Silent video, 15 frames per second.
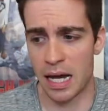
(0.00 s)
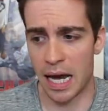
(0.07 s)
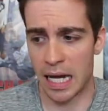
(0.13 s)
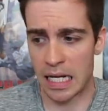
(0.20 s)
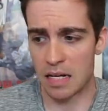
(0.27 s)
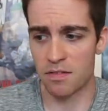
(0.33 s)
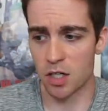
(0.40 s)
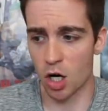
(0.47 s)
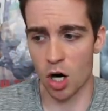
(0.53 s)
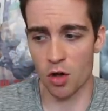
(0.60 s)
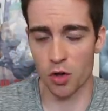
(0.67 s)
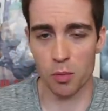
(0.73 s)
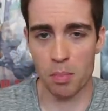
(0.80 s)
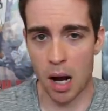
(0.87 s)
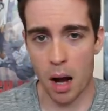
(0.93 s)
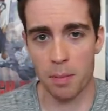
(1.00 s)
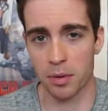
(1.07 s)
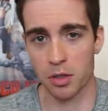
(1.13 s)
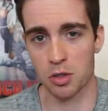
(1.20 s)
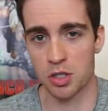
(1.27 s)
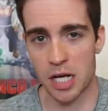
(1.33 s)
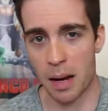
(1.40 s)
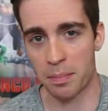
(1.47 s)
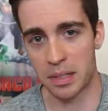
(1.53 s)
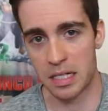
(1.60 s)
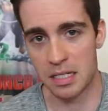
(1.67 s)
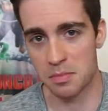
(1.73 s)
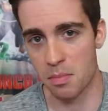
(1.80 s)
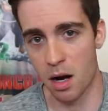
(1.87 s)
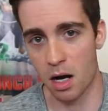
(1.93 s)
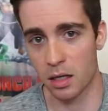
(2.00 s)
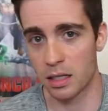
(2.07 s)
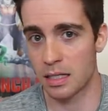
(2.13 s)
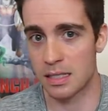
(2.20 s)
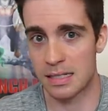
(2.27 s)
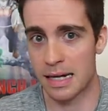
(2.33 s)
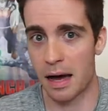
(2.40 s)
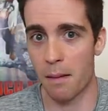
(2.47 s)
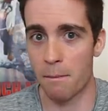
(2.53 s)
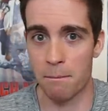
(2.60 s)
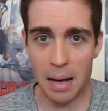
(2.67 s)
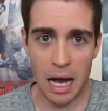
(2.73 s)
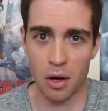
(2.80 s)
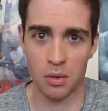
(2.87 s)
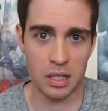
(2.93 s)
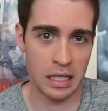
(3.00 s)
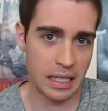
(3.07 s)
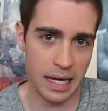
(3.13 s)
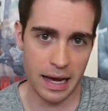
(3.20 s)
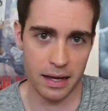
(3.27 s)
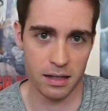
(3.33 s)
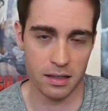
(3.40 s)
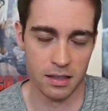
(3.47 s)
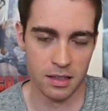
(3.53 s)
and even other popular Japanese manga is now bound to get.